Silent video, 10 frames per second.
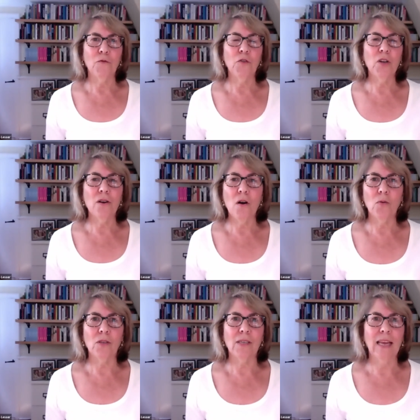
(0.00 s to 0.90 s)

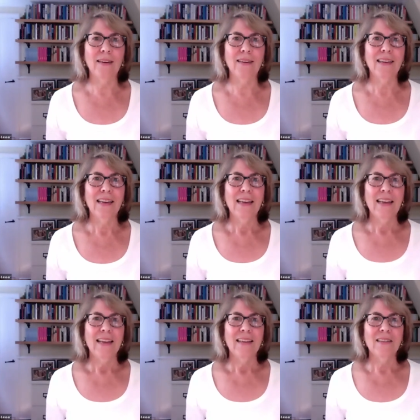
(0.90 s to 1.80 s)
footnotes and
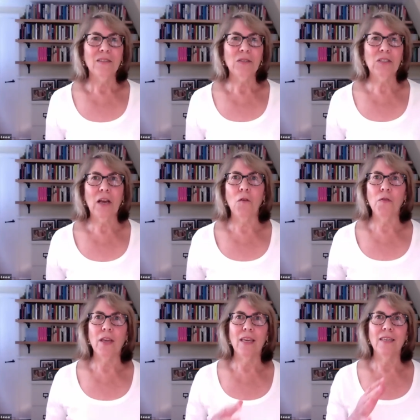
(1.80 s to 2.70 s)

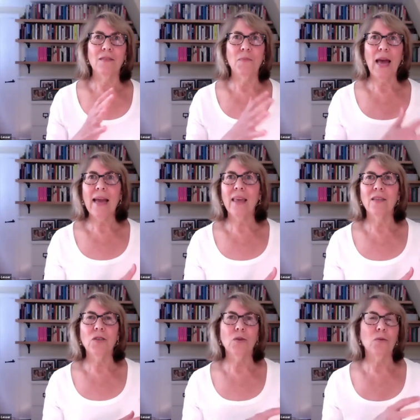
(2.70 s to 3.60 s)
delving in back
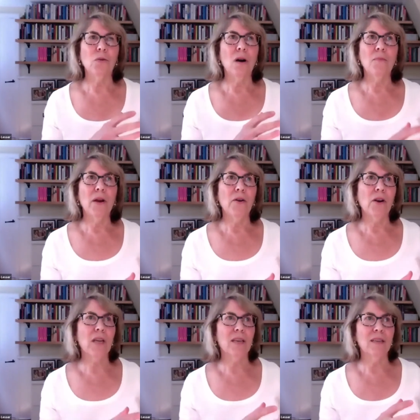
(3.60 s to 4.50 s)
into
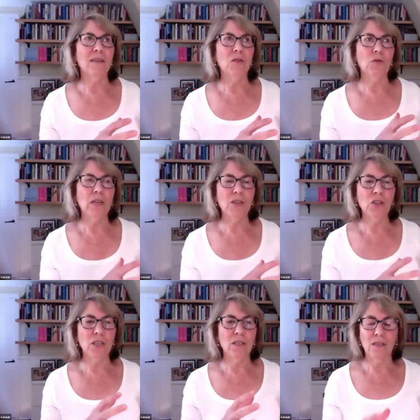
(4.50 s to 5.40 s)
American
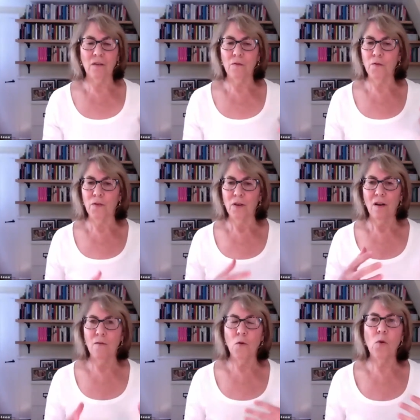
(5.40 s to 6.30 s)
traditions of
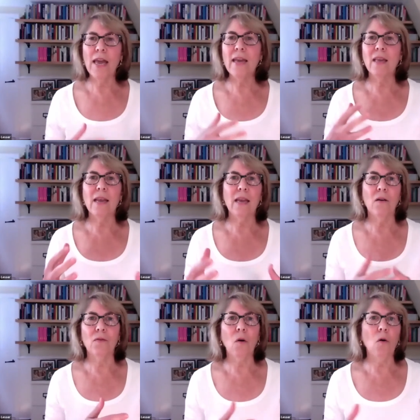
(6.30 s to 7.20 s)

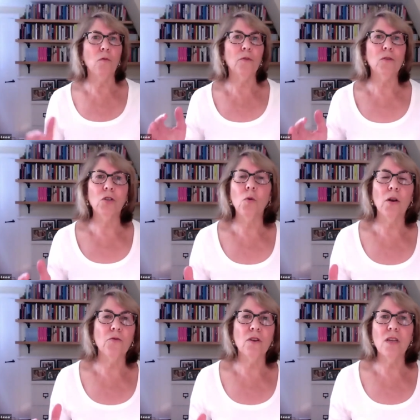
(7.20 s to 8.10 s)
awakening over
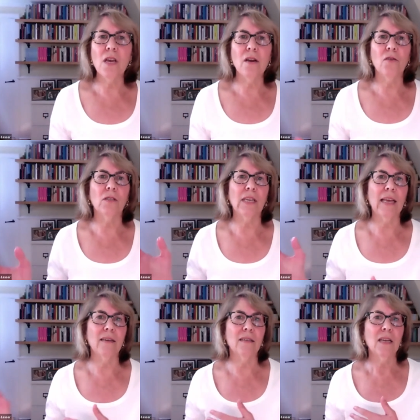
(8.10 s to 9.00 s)
200 years
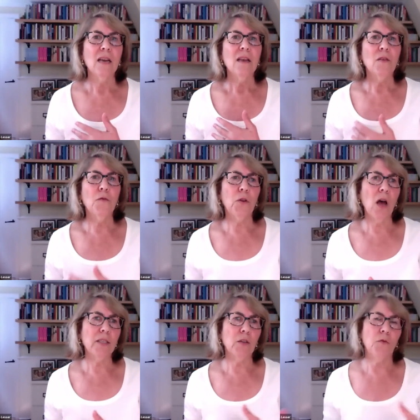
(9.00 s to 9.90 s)
and the
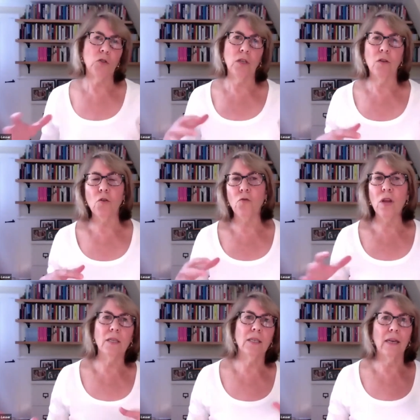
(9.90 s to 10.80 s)
philosophers and the
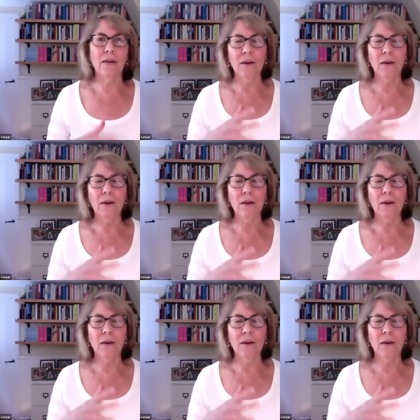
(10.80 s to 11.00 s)
Greeks.